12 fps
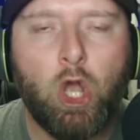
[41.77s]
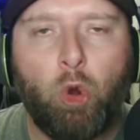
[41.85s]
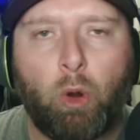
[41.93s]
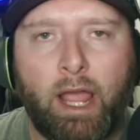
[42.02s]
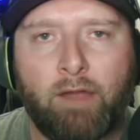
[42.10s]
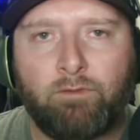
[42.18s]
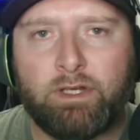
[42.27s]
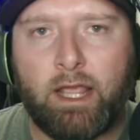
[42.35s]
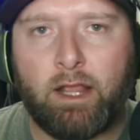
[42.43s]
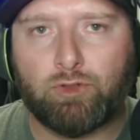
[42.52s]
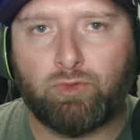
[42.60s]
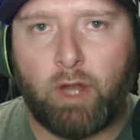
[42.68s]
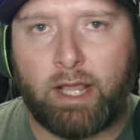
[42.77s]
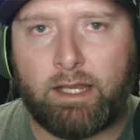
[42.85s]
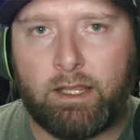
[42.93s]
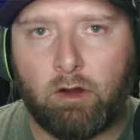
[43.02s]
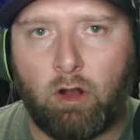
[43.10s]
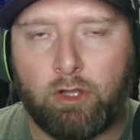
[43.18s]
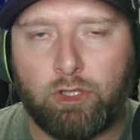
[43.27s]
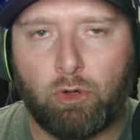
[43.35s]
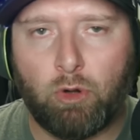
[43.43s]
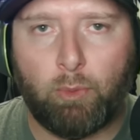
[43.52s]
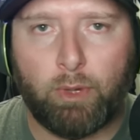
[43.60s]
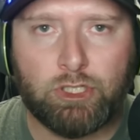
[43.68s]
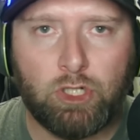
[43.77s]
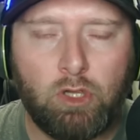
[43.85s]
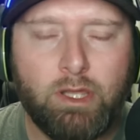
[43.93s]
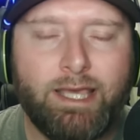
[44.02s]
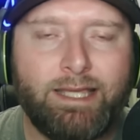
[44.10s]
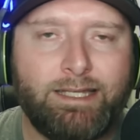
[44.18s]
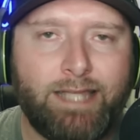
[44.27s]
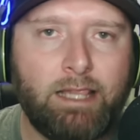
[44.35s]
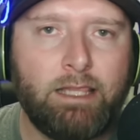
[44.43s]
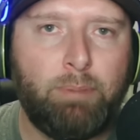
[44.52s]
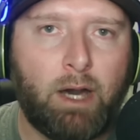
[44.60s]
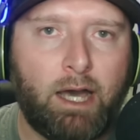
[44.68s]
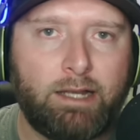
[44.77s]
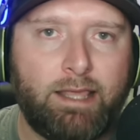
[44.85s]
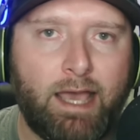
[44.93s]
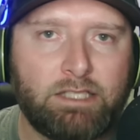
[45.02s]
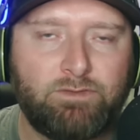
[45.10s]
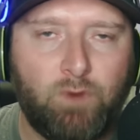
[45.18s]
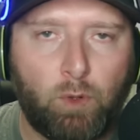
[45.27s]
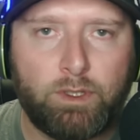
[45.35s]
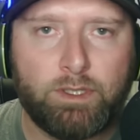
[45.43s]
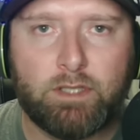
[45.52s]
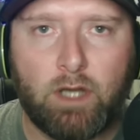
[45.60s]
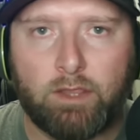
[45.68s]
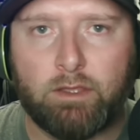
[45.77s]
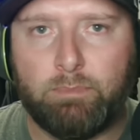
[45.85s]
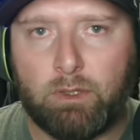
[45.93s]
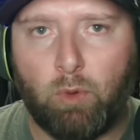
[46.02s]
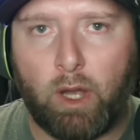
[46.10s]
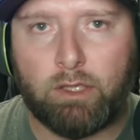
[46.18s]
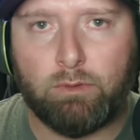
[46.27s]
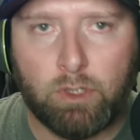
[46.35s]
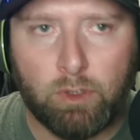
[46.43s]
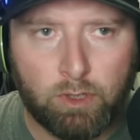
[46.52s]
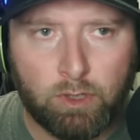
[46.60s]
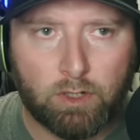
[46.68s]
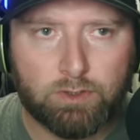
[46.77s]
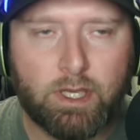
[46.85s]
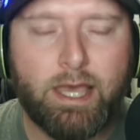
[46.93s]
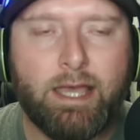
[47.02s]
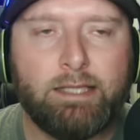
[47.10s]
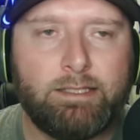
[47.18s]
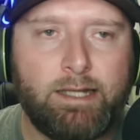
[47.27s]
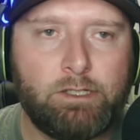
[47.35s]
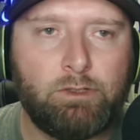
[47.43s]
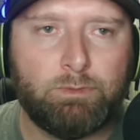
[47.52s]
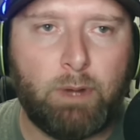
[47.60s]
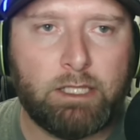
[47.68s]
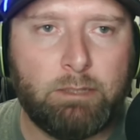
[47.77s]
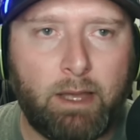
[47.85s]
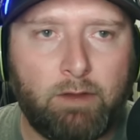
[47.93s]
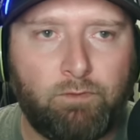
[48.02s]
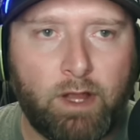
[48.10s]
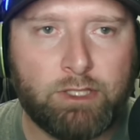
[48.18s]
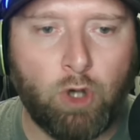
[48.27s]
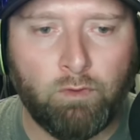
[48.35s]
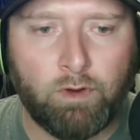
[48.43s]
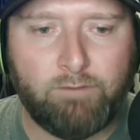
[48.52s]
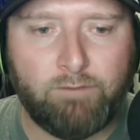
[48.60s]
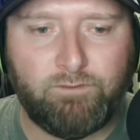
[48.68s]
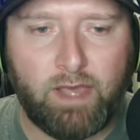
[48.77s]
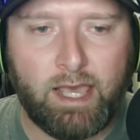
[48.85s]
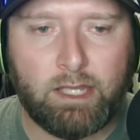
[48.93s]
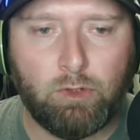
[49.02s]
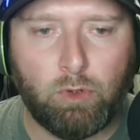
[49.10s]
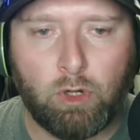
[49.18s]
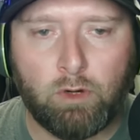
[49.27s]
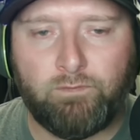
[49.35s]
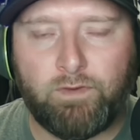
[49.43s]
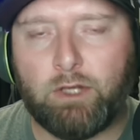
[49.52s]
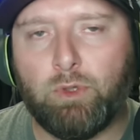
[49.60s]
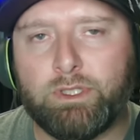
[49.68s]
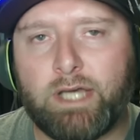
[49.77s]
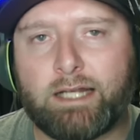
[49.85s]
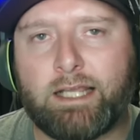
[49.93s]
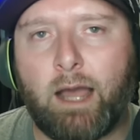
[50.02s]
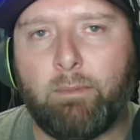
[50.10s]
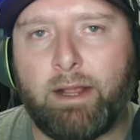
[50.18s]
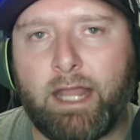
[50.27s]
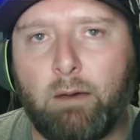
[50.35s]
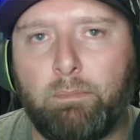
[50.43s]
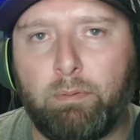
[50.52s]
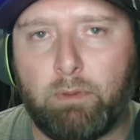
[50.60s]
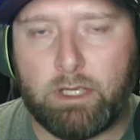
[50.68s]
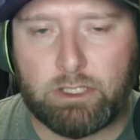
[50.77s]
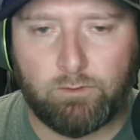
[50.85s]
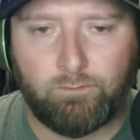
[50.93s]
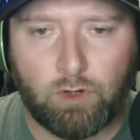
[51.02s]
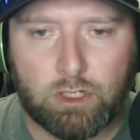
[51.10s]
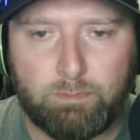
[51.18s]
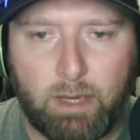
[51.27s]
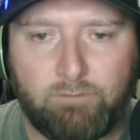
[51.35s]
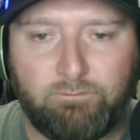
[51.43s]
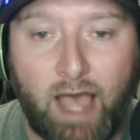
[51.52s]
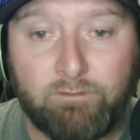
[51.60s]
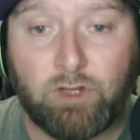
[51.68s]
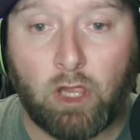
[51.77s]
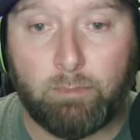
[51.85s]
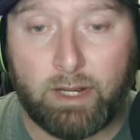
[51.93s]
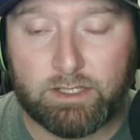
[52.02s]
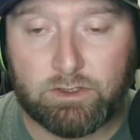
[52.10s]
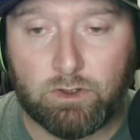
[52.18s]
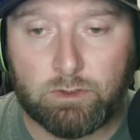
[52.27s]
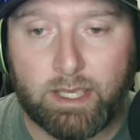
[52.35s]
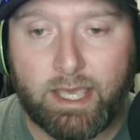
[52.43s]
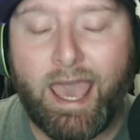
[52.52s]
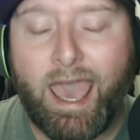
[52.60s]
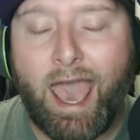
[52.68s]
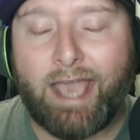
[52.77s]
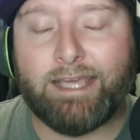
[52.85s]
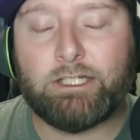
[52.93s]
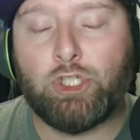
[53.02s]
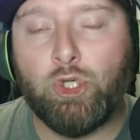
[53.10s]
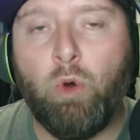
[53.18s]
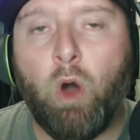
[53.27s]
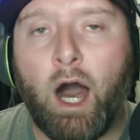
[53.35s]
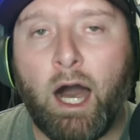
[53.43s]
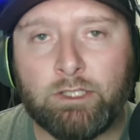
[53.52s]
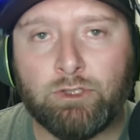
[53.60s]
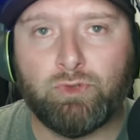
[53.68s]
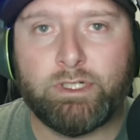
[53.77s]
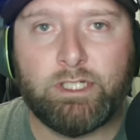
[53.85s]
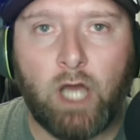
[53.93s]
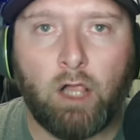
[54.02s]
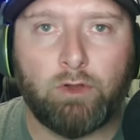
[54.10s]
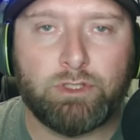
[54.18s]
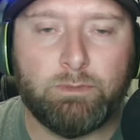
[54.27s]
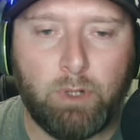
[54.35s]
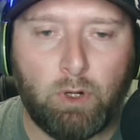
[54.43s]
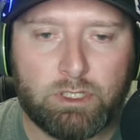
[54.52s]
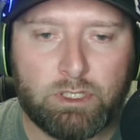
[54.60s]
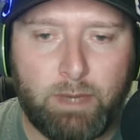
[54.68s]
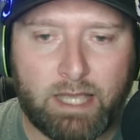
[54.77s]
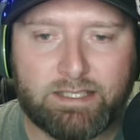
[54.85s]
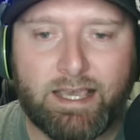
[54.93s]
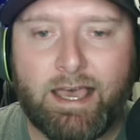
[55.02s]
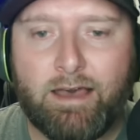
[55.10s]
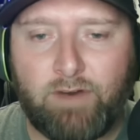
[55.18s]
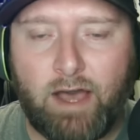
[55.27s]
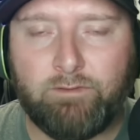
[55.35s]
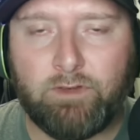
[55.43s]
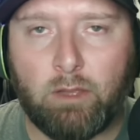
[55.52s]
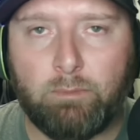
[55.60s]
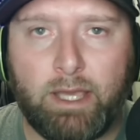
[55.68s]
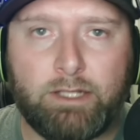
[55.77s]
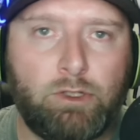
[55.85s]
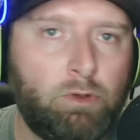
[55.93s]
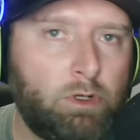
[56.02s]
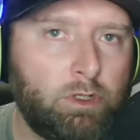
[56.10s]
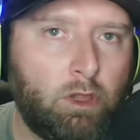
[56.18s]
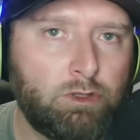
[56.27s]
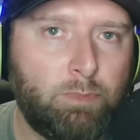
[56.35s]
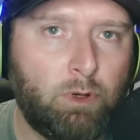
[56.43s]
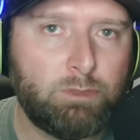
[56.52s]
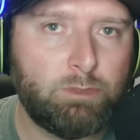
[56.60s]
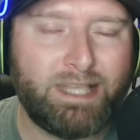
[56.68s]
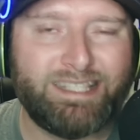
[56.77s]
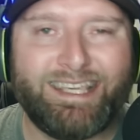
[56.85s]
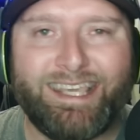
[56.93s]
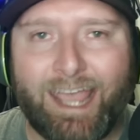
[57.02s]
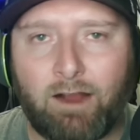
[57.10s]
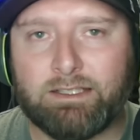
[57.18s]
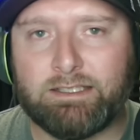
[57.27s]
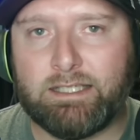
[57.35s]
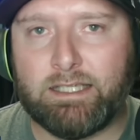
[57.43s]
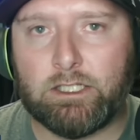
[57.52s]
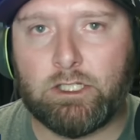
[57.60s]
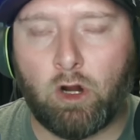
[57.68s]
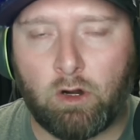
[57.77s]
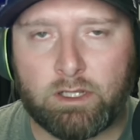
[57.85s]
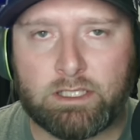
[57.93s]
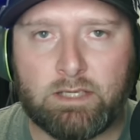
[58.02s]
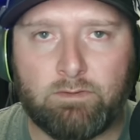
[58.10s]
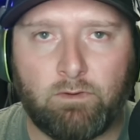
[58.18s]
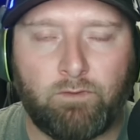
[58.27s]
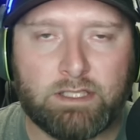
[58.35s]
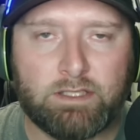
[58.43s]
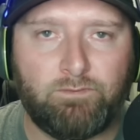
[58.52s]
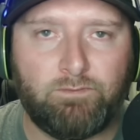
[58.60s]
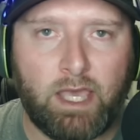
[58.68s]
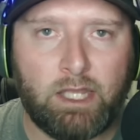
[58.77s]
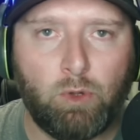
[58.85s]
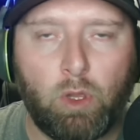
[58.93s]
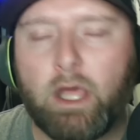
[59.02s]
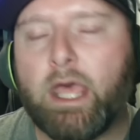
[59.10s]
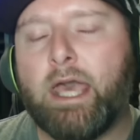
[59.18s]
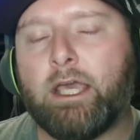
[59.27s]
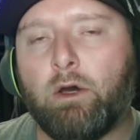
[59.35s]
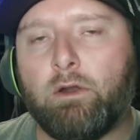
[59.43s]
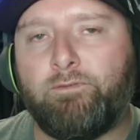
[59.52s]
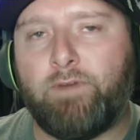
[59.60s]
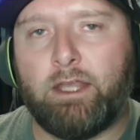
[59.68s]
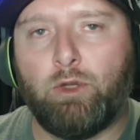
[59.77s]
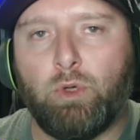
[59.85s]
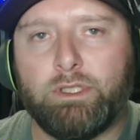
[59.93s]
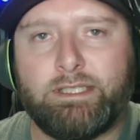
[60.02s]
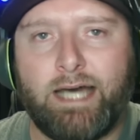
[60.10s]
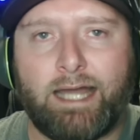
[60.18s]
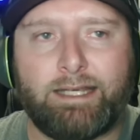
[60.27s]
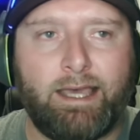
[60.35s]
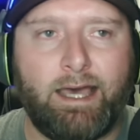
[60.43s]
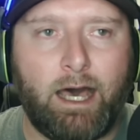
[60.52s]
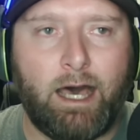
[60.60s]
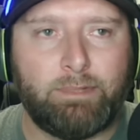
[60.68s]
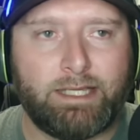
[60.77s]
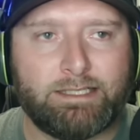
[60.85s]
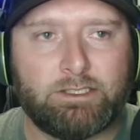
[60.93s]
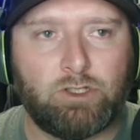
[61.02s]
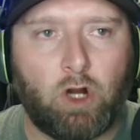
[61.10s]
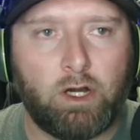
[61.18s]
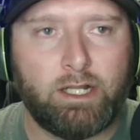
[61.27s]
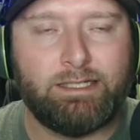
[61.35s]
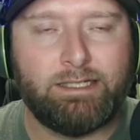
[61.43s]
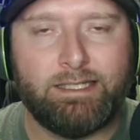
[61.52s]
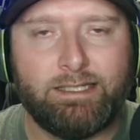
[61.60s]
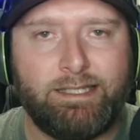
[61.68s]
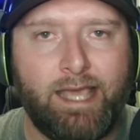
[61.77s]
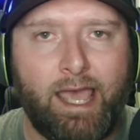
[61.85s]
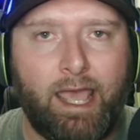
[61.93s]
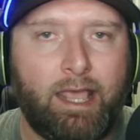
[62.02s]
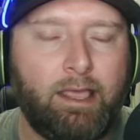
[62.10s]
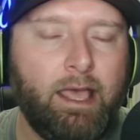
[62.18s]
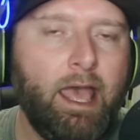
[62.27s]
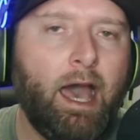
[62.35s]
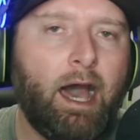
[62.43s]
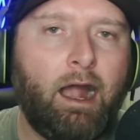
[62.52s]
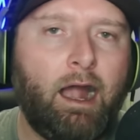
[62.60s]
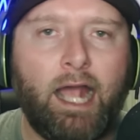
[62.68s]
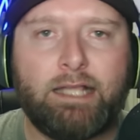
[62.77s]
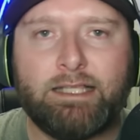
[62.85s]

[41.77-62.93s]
who are everydayers right here on your original daily podcast focused on the BYU Cougars. Today's show is brought to you by our friends over at FanDuel. Go to fanduel.com right now, place your first bet, $5 bet, excuse me, and get $200 in bonus bets. $5 bet, $200 in bonus bets guaranteed courtesy of our friends at FanDuel. Go to fanduel.com to get started today. All right,